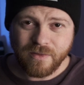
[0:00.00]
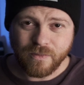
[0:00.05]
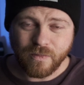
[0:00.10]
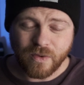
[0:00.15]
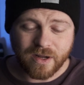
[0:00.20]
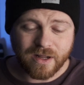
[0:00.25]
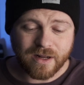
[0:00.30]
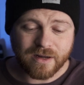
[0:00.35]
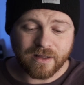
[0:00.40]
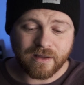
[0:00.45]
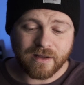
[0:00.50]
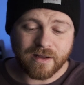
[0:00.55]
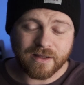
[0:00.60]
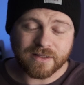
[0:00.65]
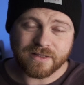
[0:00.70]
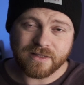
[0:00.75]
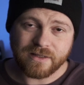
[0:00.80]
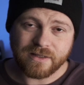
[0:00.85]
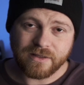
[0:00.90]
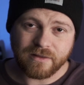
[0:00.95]
what kind of
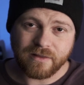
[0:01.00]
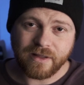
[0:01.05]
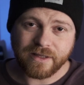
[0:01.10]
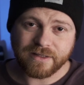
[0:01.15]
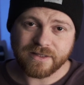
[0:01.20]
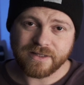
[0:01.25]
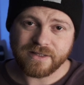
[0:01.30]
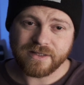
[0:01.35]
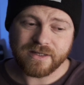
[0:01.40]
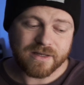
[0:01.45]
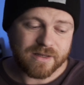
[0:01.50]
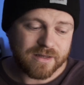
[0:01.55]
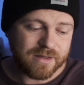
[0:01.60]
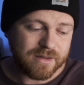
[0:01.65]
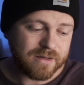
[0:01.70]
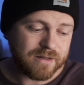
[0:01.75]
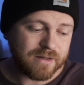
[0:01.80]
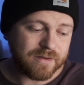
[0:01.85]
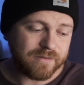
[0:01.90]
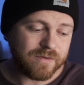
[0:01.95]
content you'd like to see
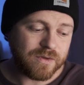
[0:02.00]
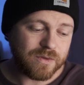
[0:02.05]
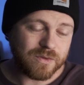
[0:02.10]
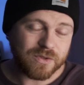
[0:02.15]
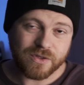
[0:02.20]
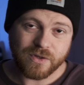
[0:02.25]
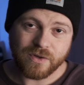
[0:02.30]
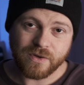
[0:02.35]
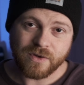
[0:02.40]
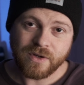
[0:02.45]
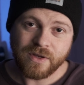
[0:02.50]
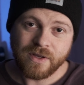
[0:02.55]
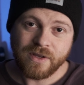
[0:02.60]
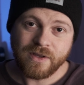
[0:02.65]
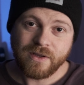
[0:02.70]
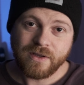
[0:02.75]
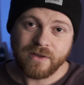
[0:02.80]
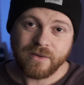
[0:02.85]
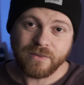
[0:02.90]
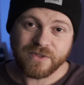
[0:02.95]
in the future.
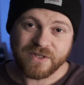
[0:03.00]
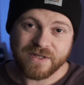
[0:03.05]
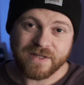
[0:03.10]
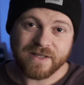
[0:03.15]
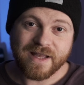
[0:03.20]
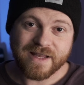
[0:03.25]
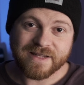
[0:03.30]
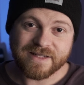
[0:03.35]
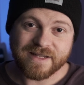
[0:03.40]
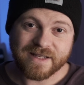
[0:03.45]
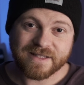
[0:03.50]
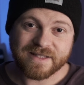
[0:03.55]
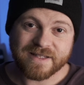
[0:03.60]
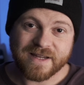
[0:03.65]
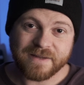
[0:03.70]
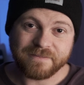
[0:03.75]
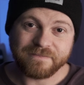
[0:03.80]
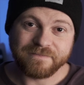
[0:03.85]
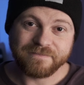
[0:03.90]
We'll see you guys next time.